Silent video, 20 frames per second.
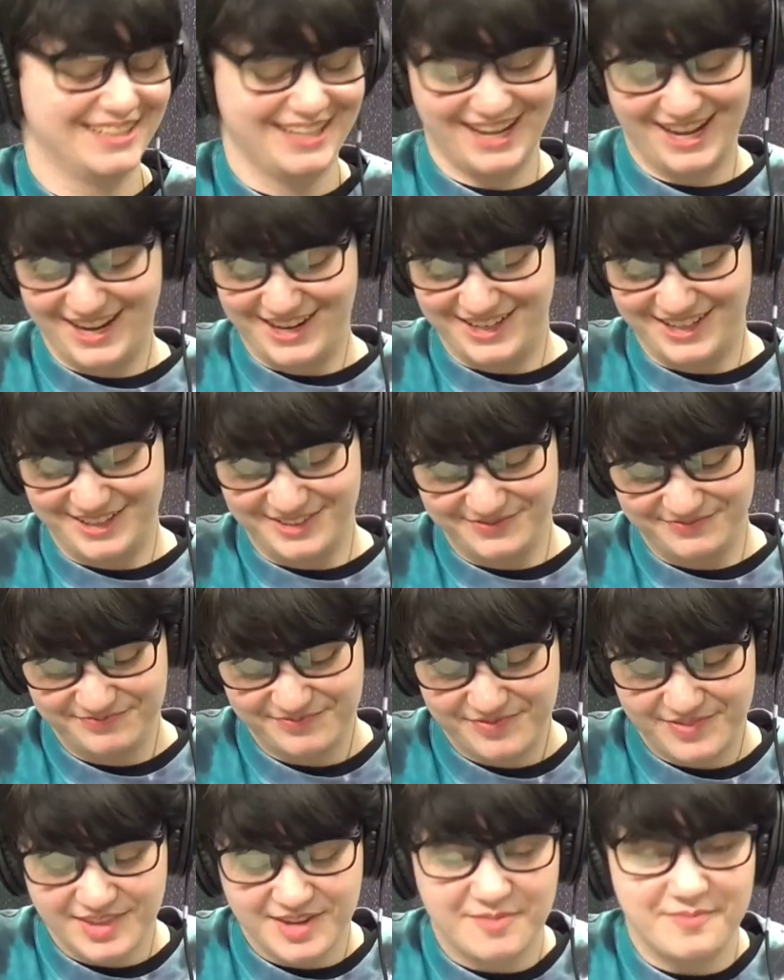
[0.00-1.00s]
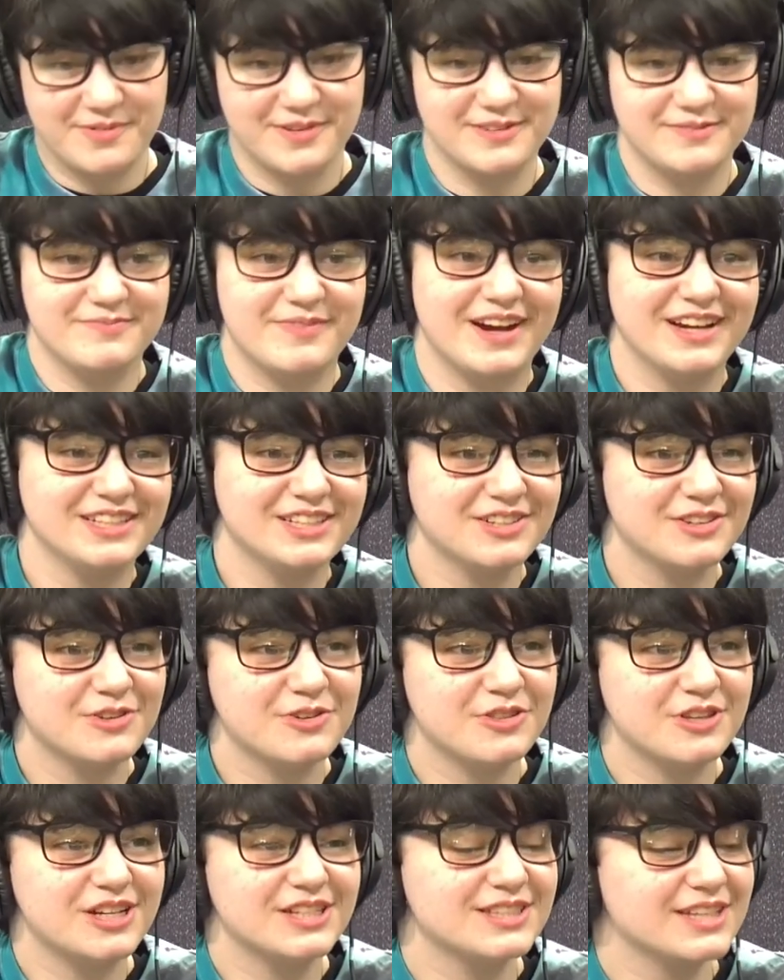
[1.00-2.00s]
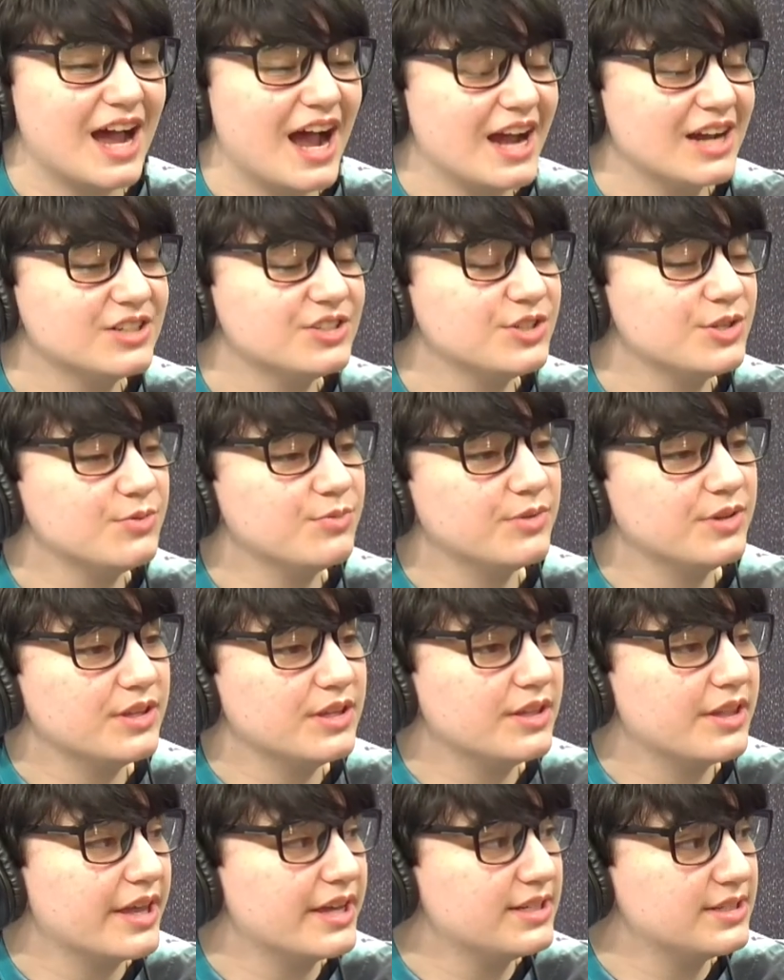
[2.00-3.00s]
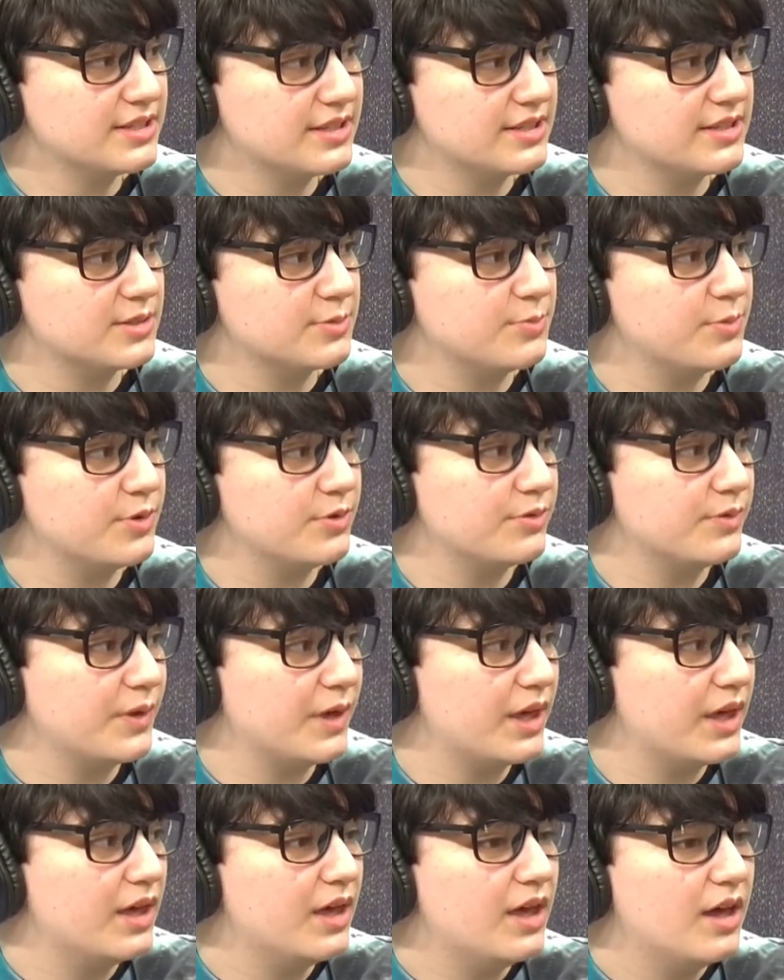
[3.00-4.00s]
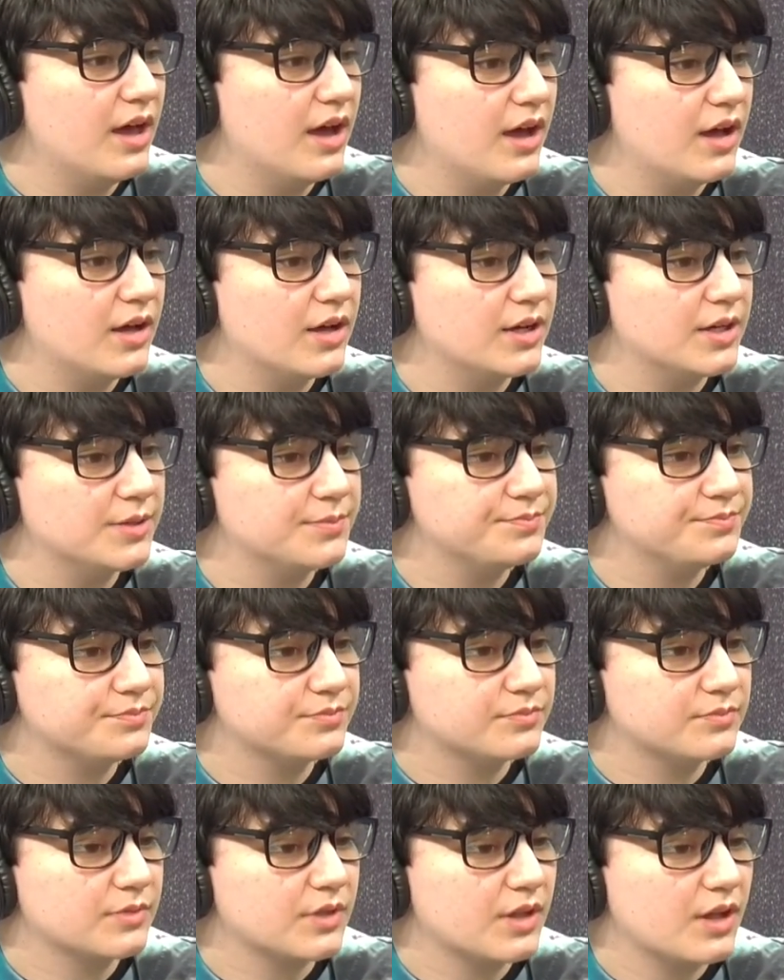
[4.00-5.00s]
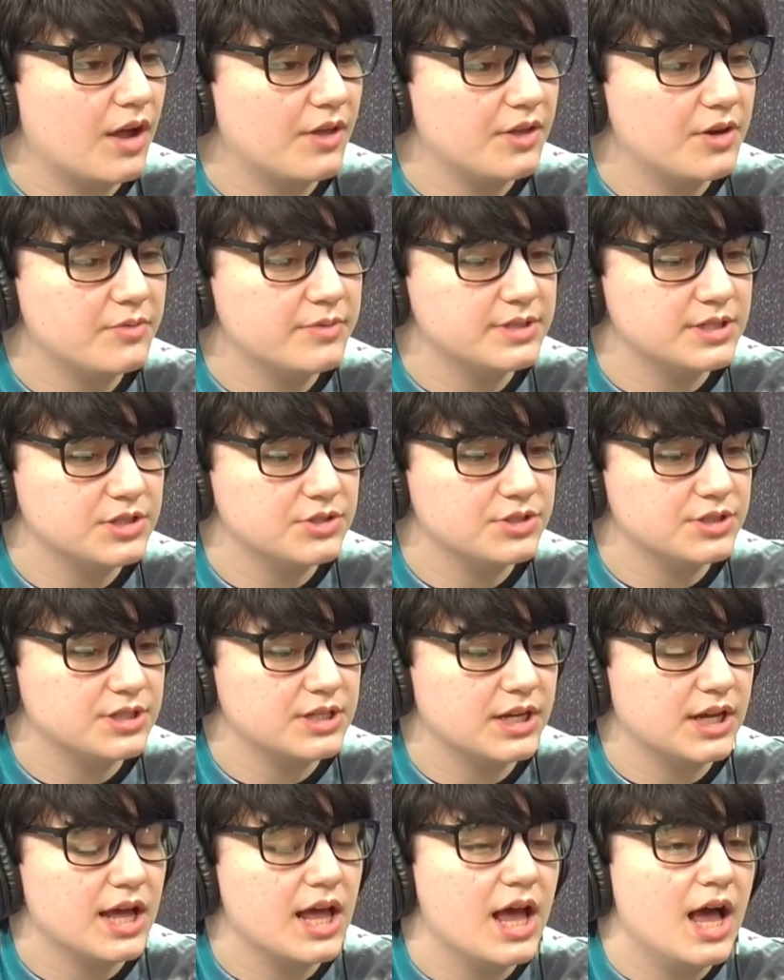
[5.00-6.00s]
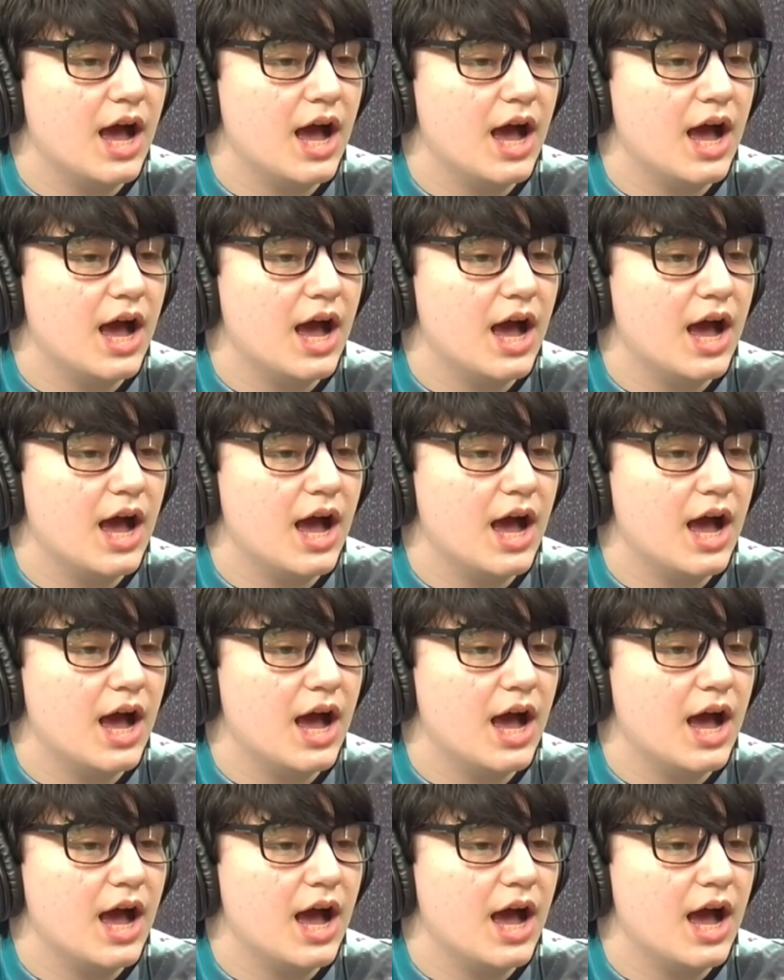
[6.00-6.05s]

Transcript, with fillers: Um, but you're my general thoughts. Things. I actually really liked this movie. Um, I thought it was interesting.